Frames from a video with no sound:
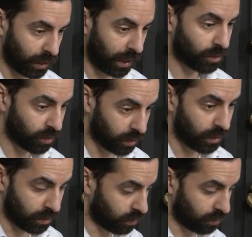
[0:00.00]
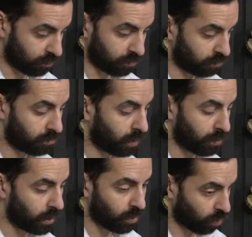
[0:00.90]
that actually
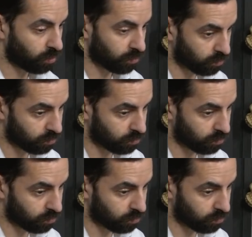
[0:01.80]
maybe not